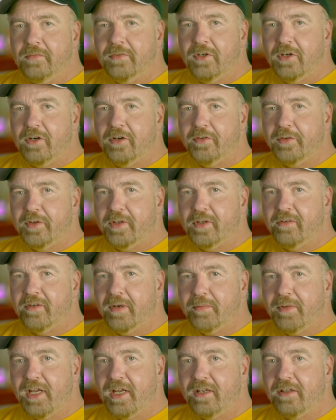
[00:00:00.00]
all the
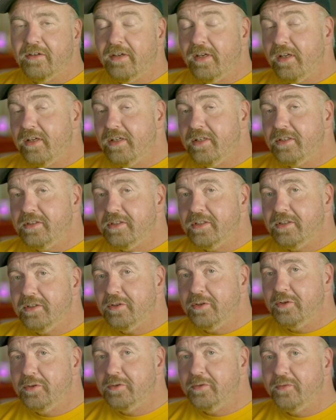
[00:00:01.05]
interrupt handler does is
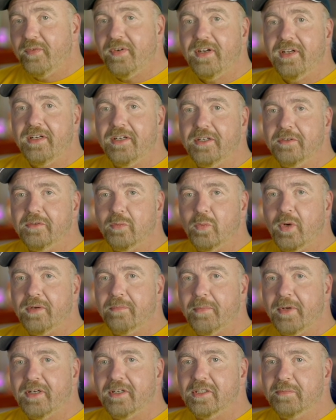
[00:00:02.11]
to find out what
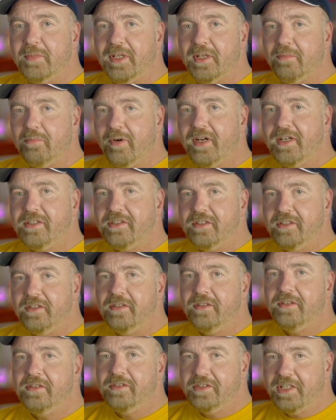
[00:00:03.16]
button is being pressed,
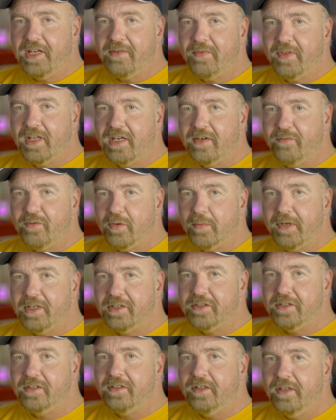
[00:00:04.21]
save that
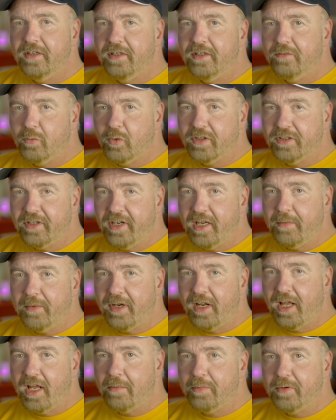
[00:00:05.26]
information, what time it
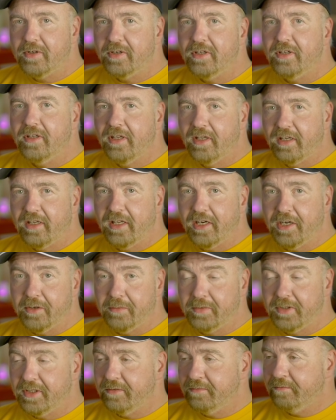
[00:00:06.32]
happened, and get out.